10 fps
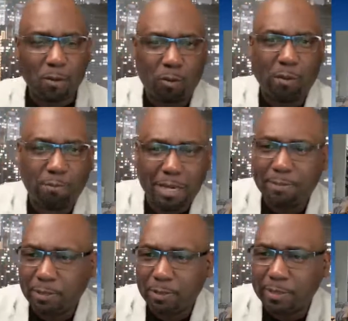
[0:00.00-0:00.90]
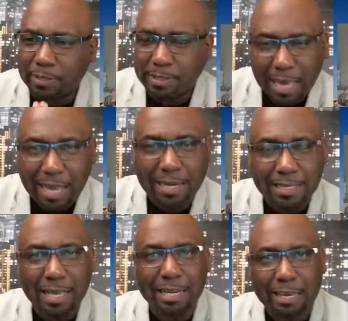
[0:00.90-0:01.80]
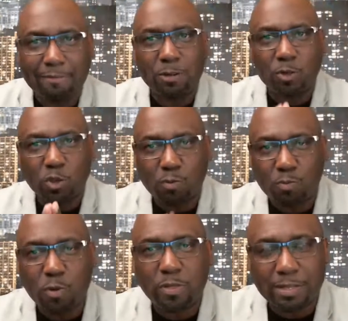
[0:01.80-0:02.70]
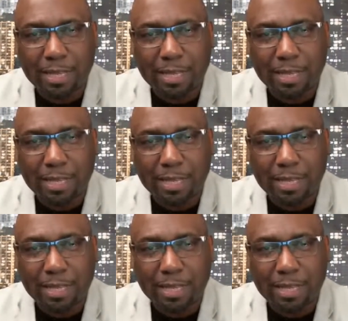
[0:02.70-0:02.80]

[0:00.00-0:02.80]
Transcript: what people don't understand is that even those smoothies